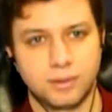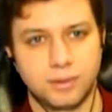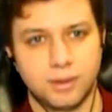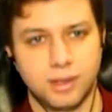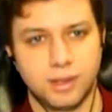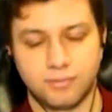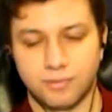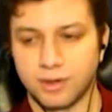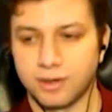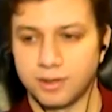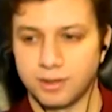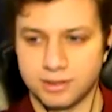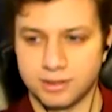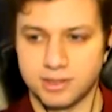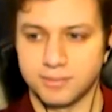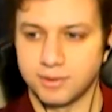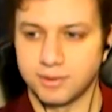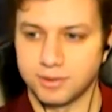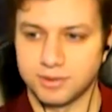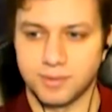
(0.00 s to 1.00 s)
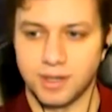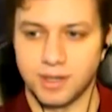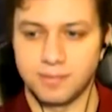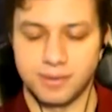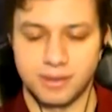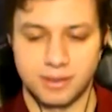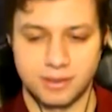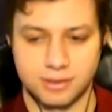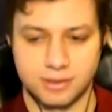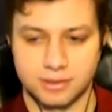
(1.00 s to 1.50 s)
and one and some of those might
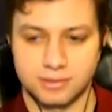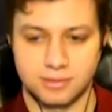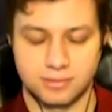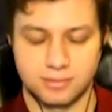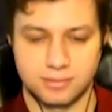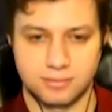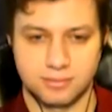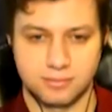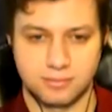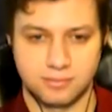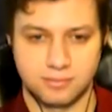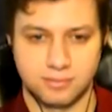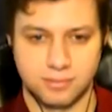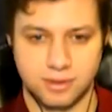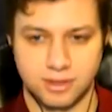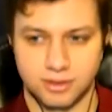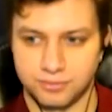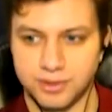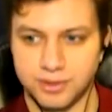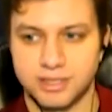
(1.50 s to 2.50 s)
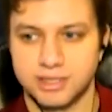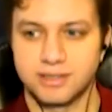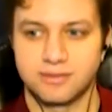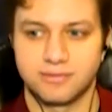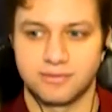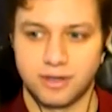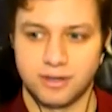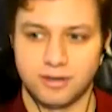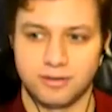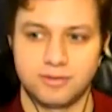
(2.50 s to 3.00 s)
be just the risk
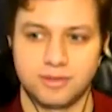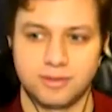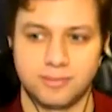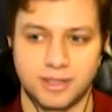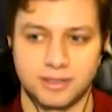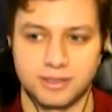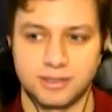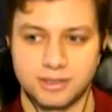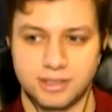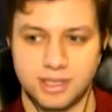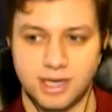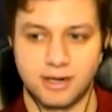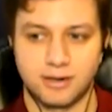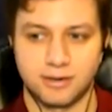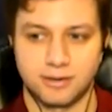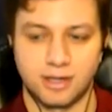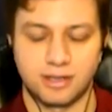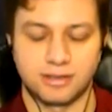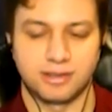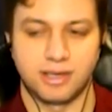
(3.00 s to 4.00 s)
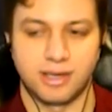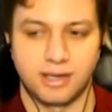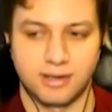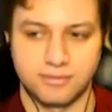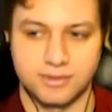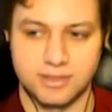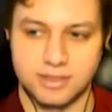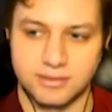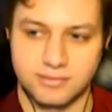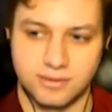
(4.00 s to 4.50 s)
involved. You might just care not to have
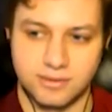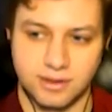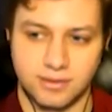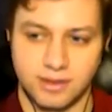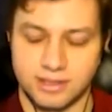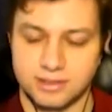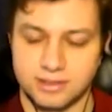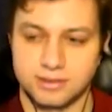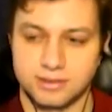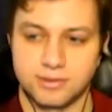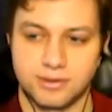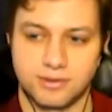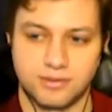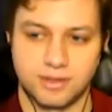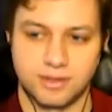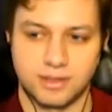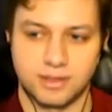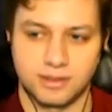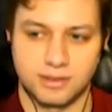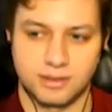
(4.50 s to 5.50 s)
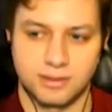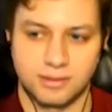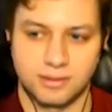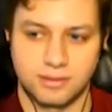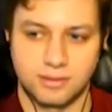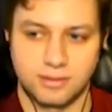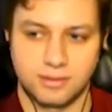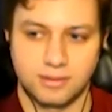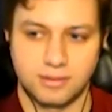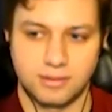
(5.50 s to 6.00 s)
risk involved. That's the sort of thing
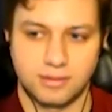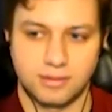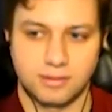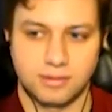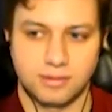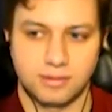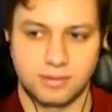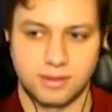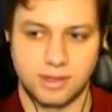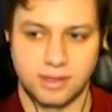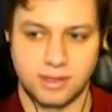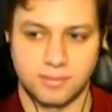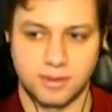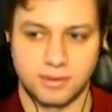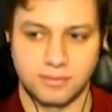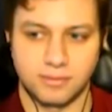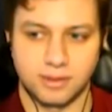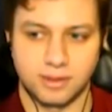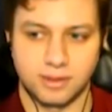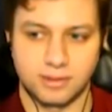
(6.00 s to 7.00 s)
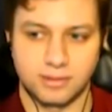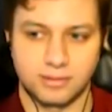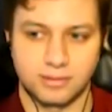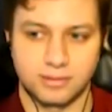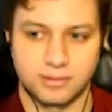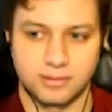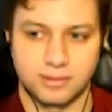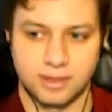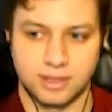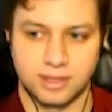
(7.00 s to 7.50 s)
mm-hmm. that you might want to
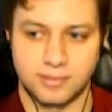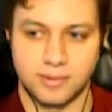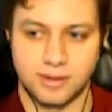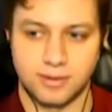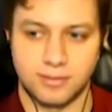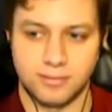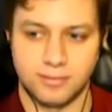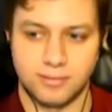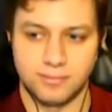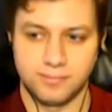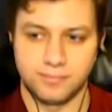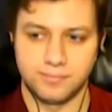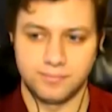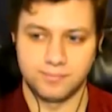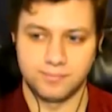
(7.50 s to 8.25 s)
think about. Right.